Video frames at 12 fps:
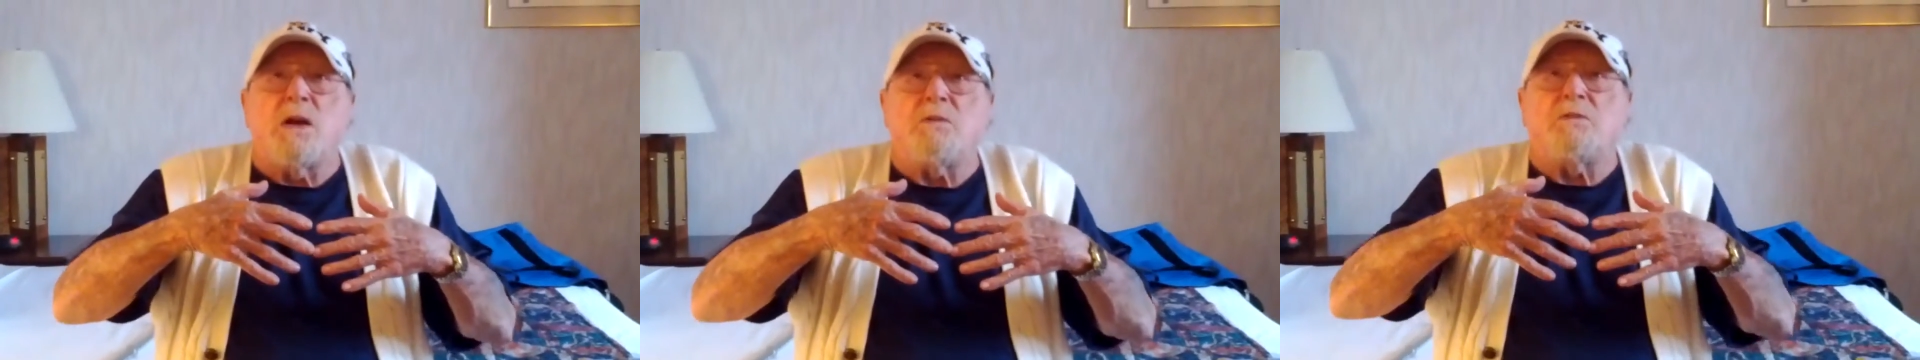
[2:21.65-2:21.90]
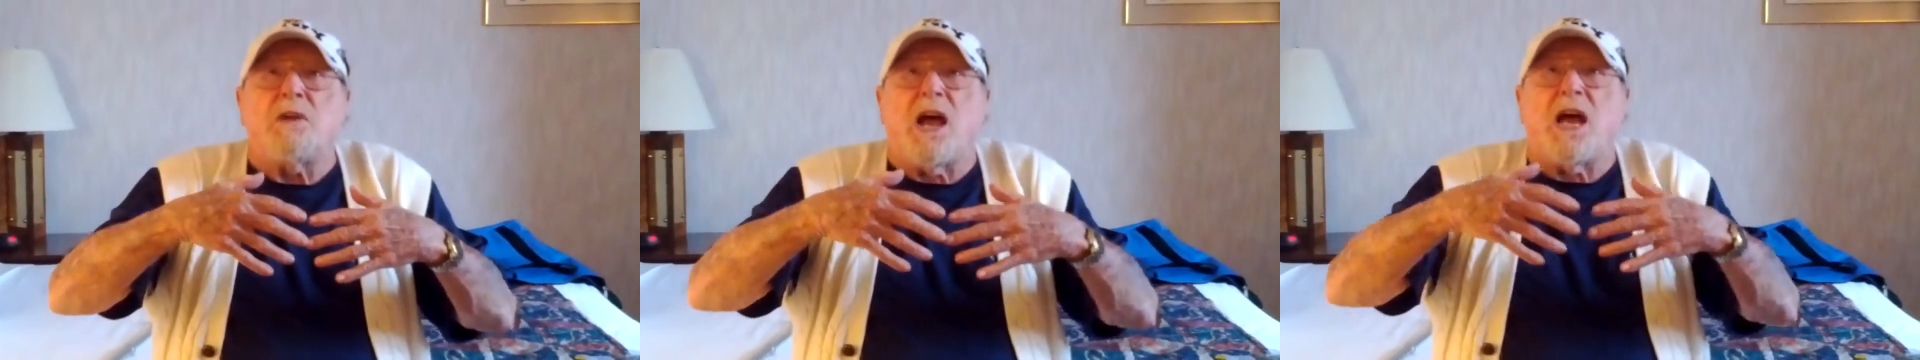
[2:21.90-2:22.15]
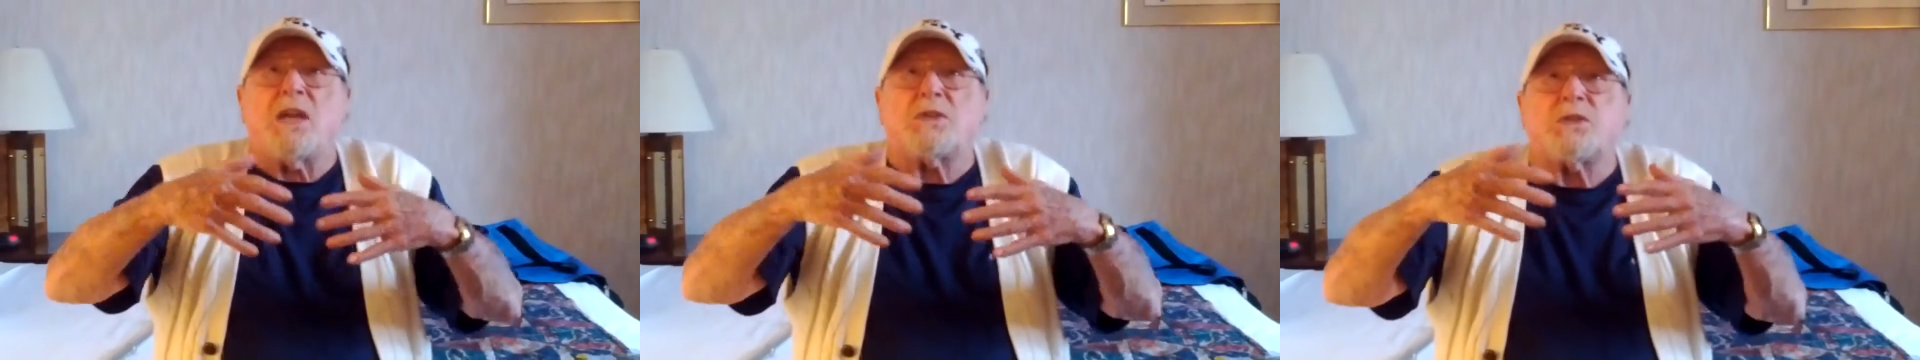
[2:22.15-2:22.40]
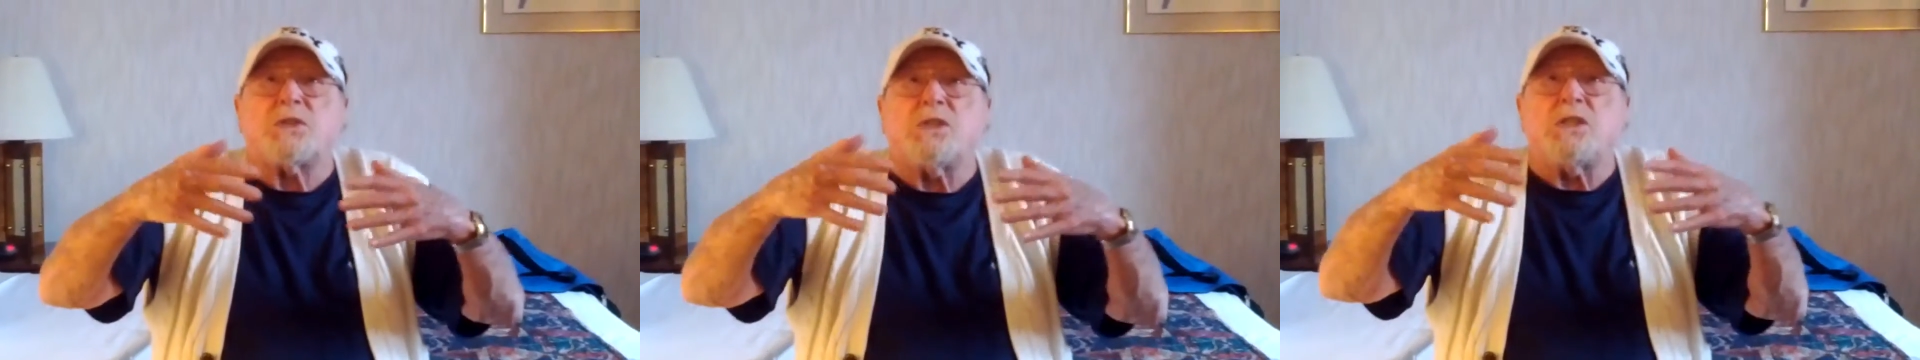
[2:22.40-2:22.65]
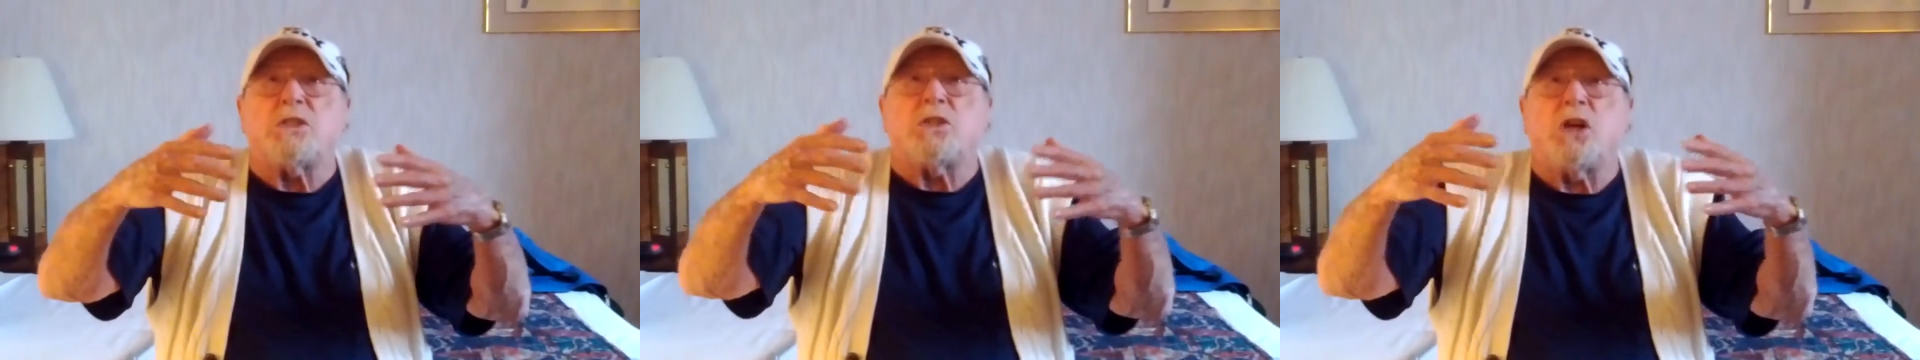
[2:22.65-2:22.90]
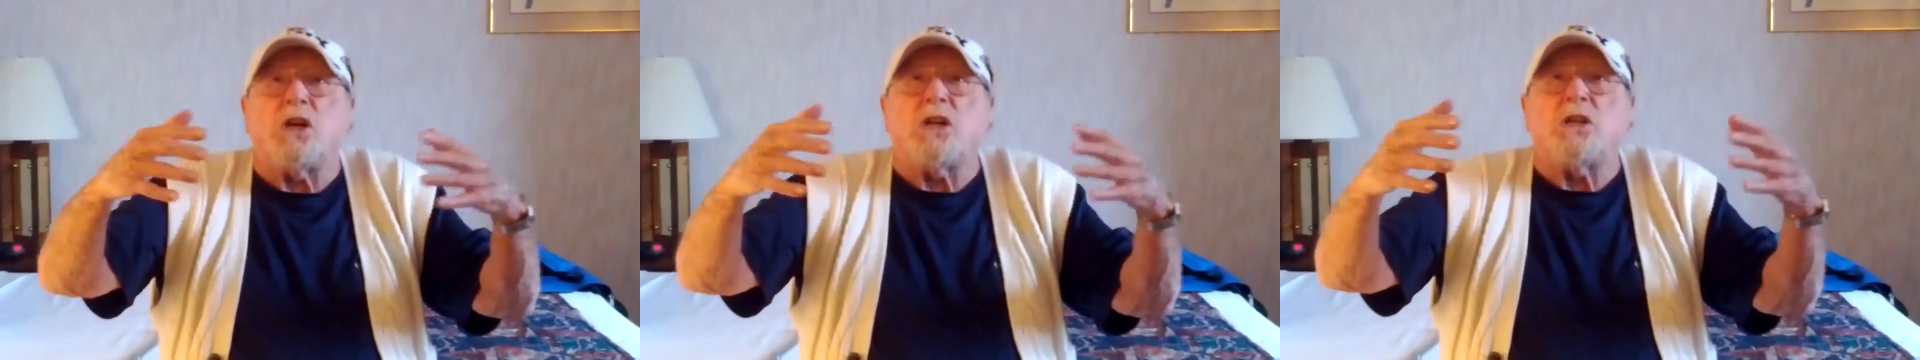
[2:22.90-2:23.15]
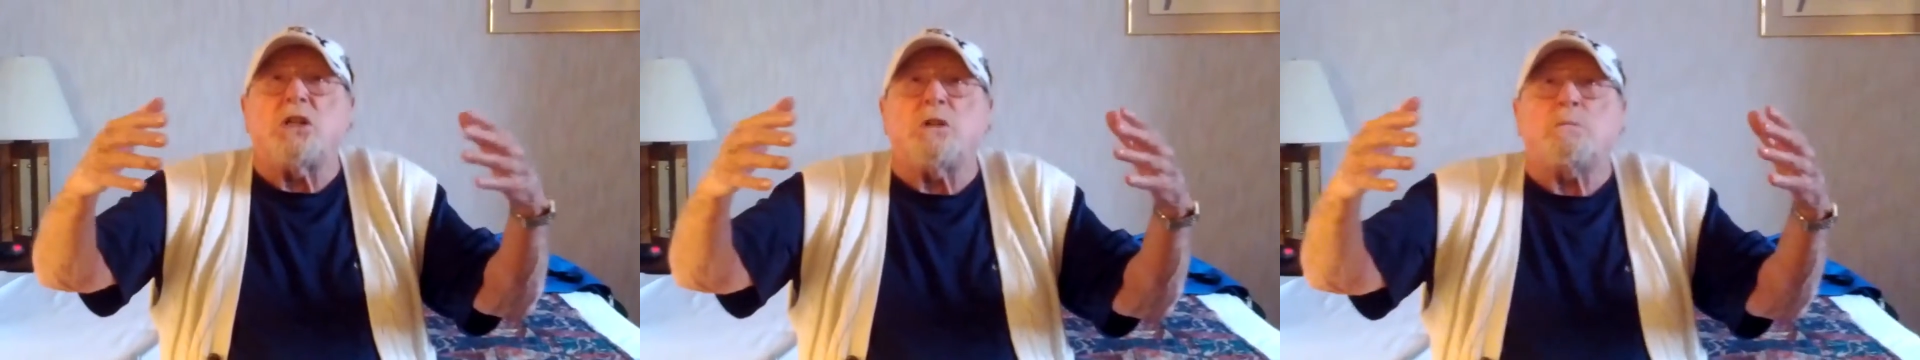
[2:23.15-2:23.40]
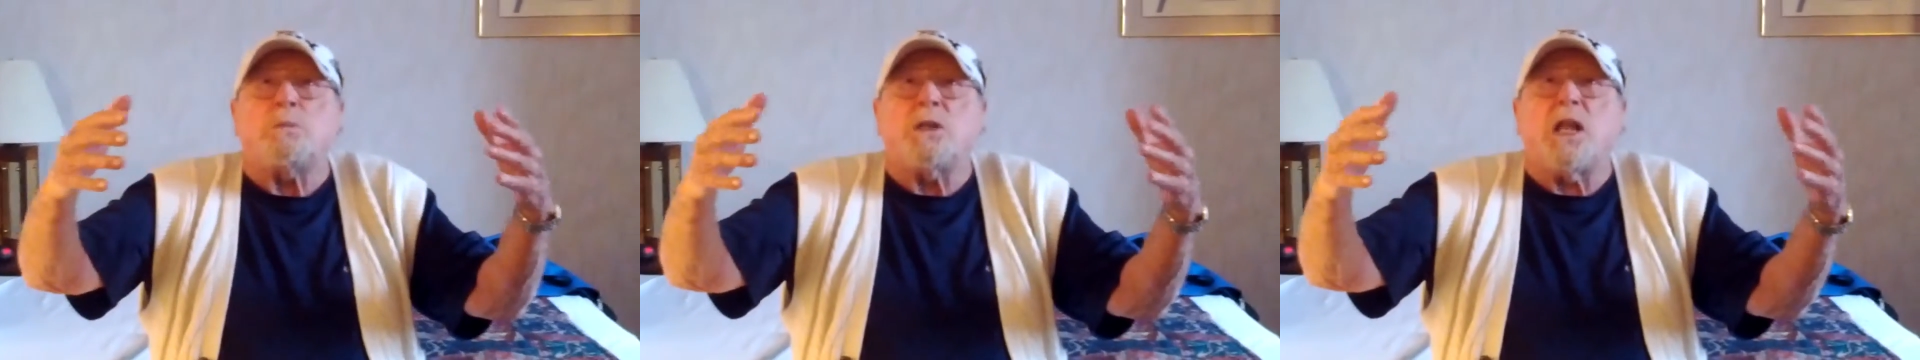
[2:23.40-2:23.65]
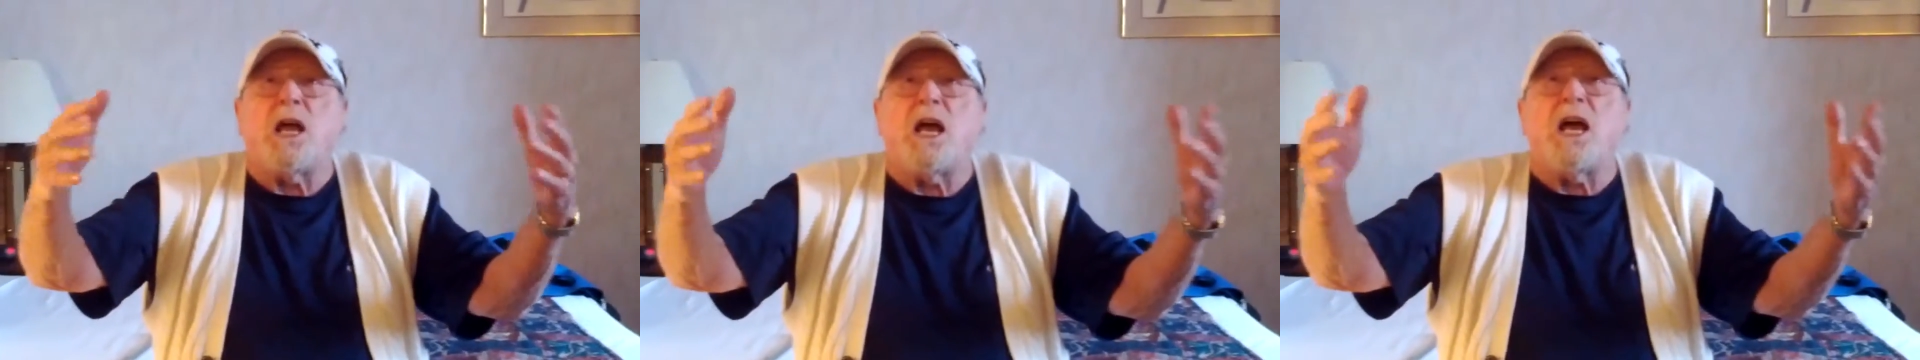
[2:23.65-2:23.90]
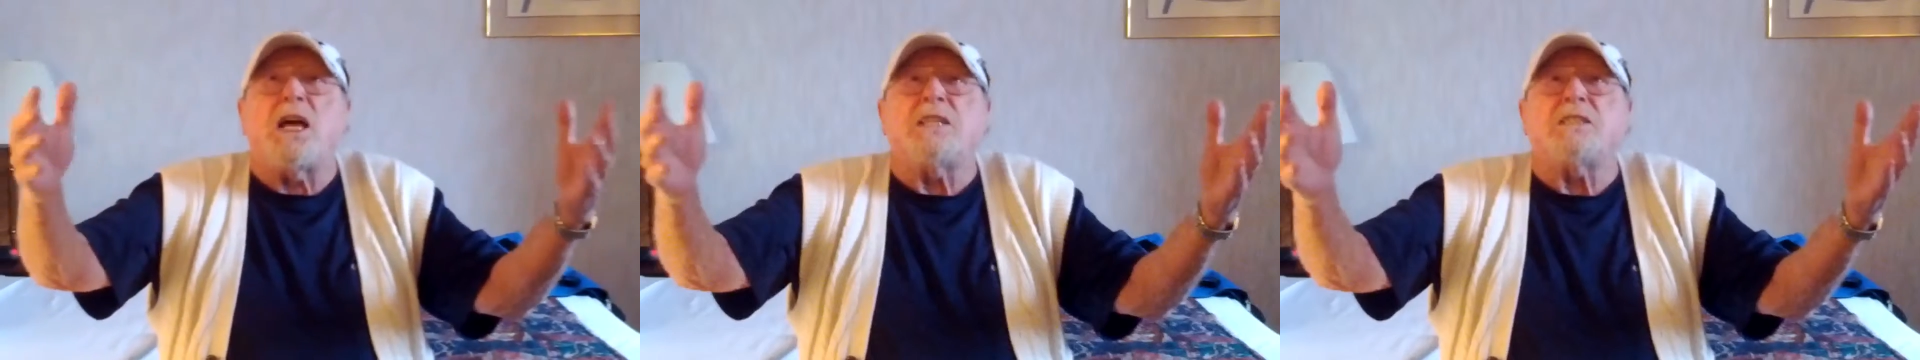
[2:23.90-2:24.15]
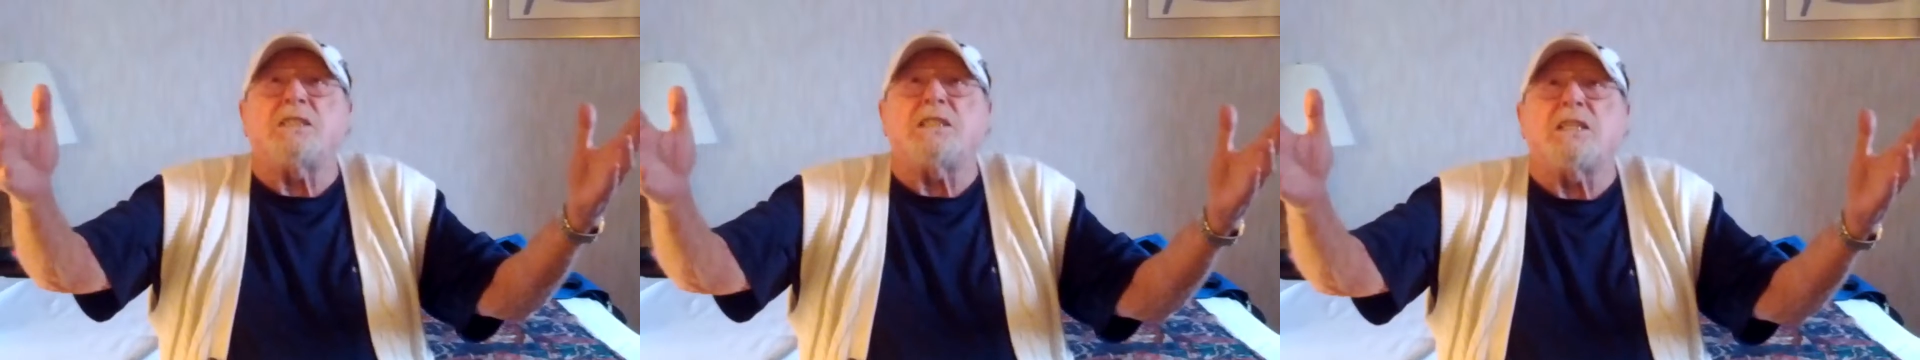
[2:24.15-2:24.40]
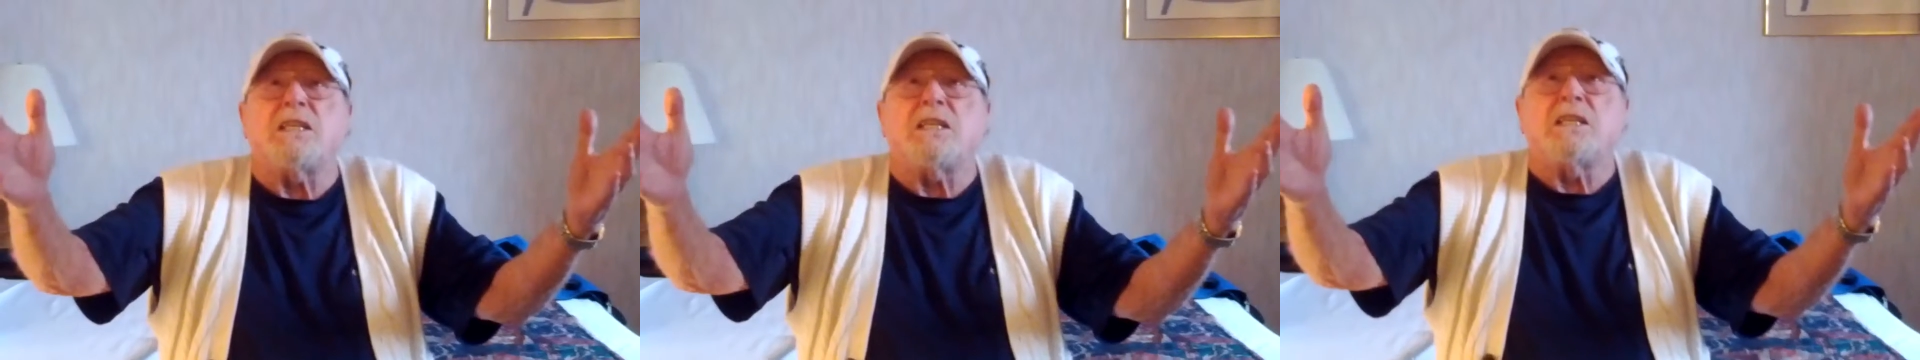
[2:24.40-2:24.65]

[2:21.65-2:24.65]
vast eternal plan.